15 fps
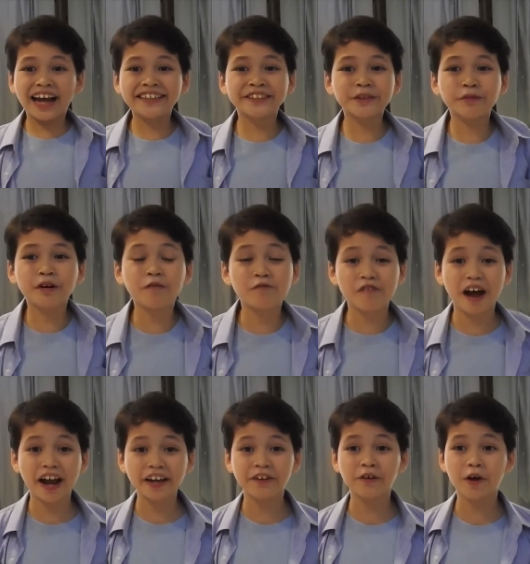Andy will
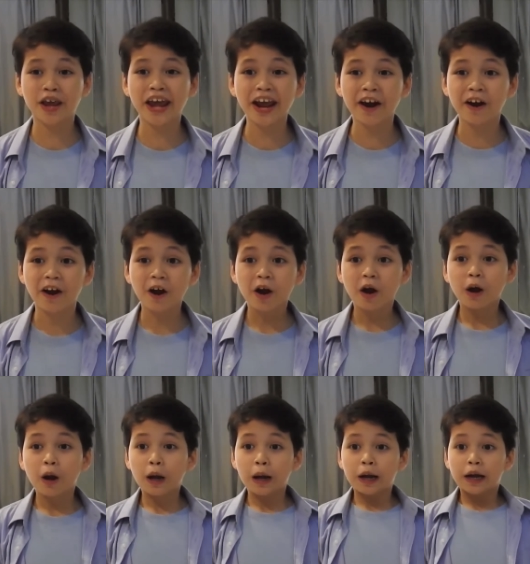find you here.
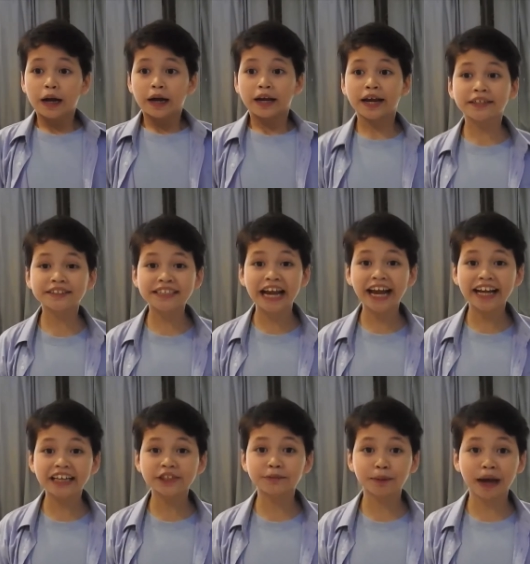He'll
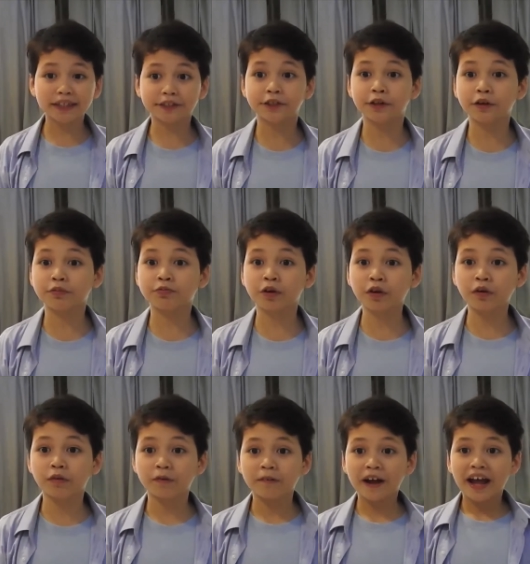take us back to the
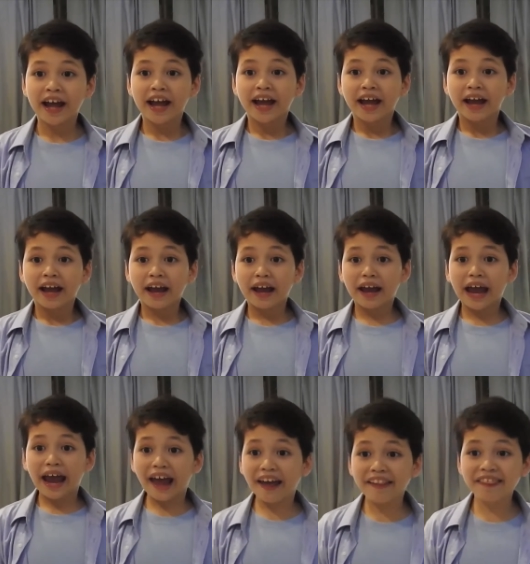room.
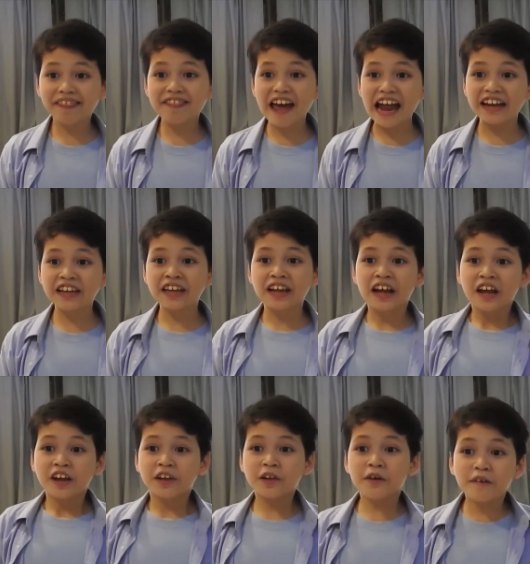And then
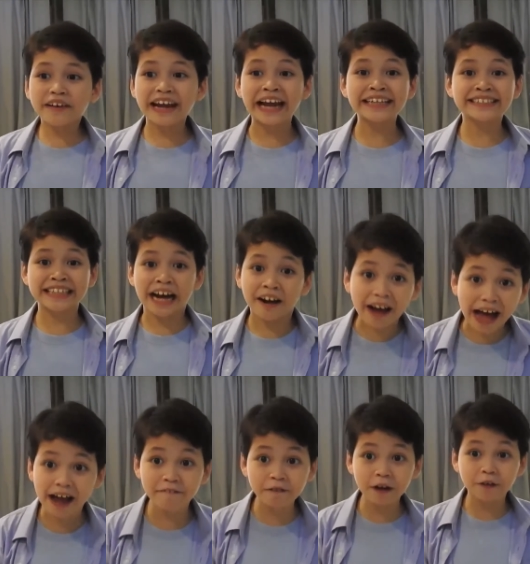you can tell
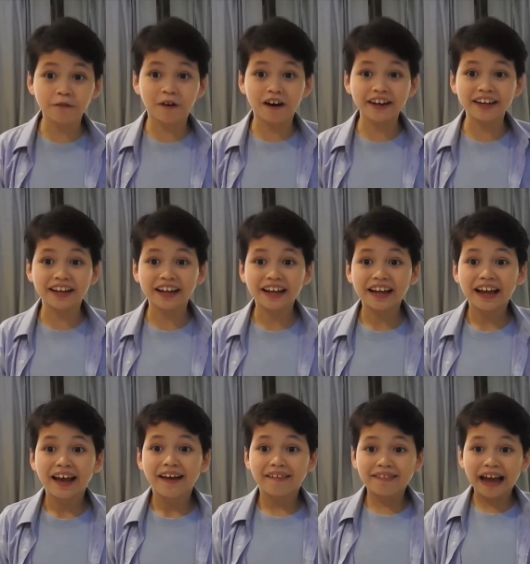everyone
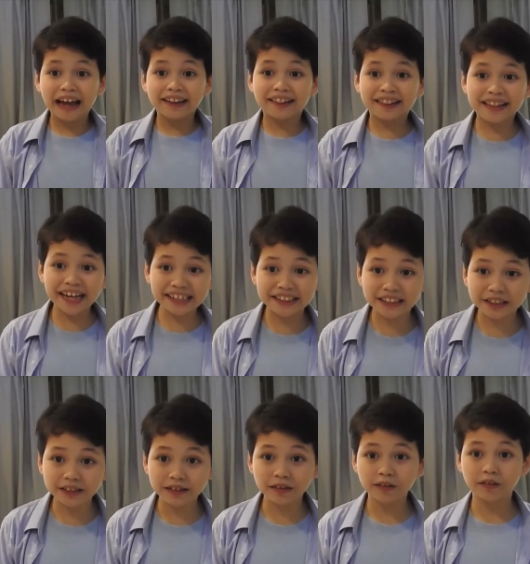that
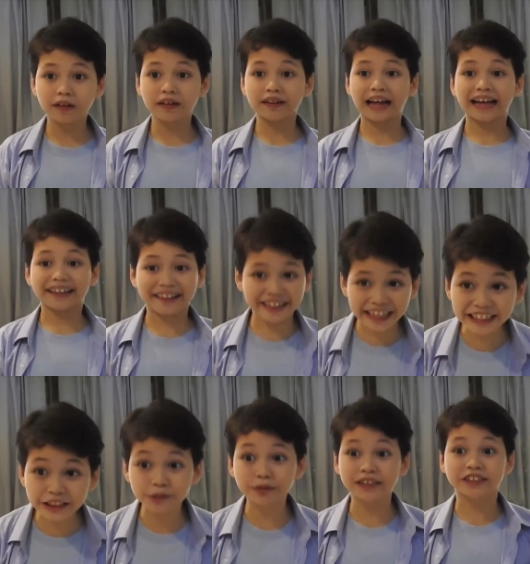this that
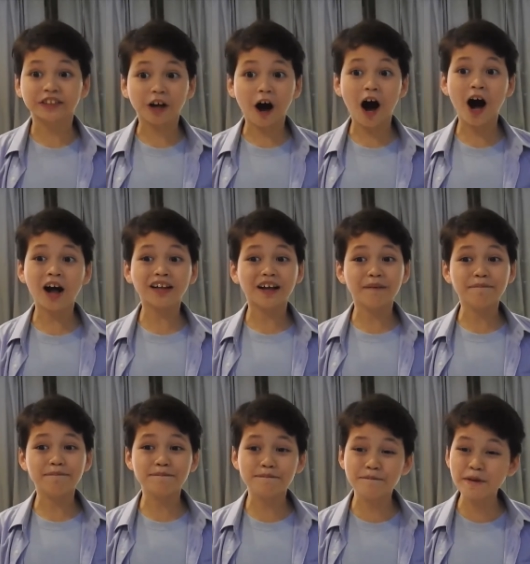this was all
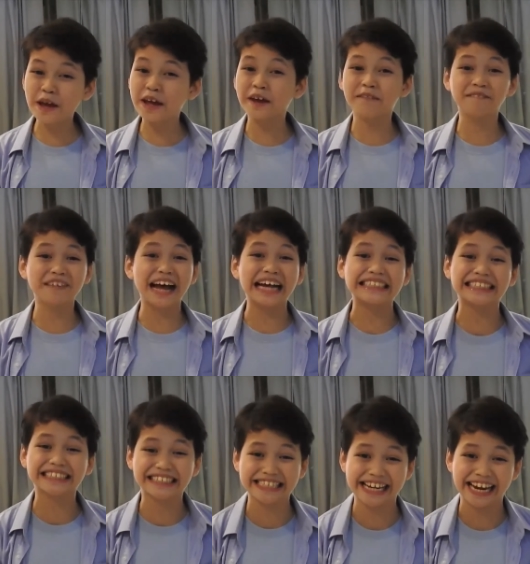a big
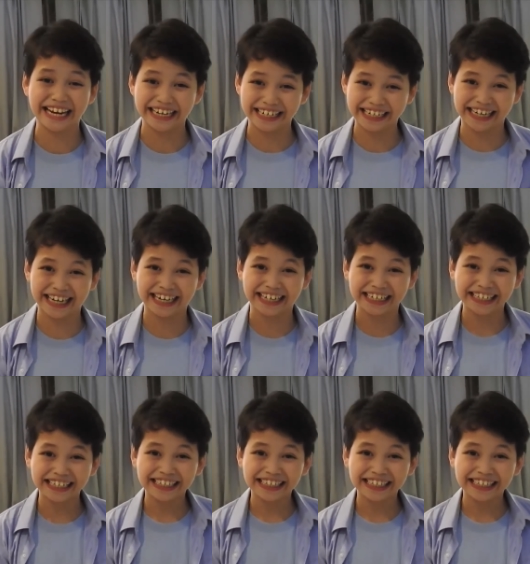mistake.